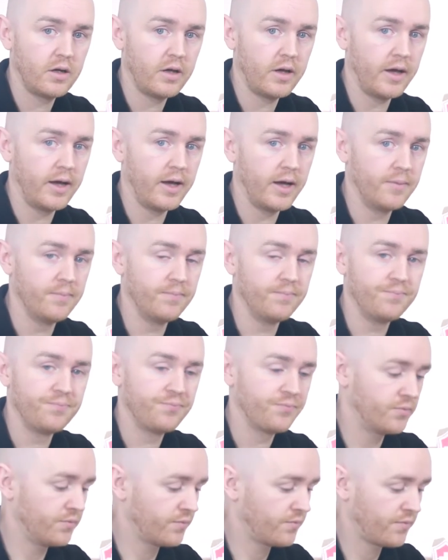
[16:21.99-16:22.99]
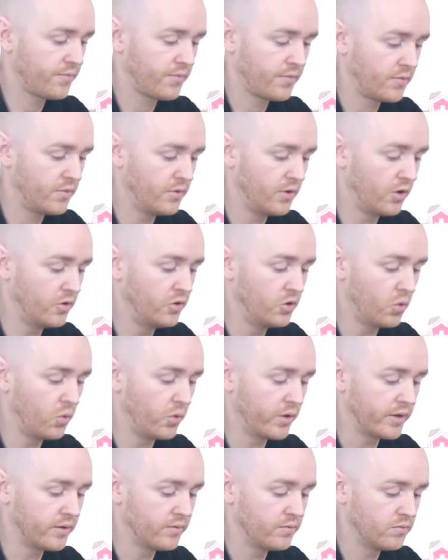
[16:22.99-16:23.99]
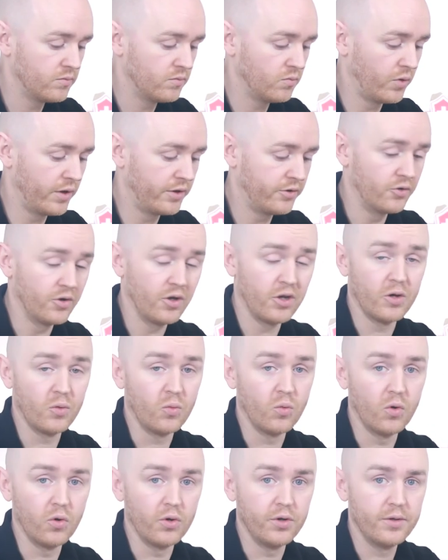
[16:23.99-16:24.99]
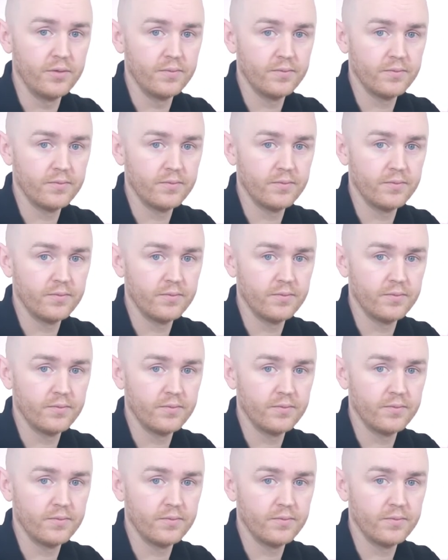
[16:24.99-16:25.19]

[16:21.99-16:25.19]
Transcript: not knowing whether or not I would.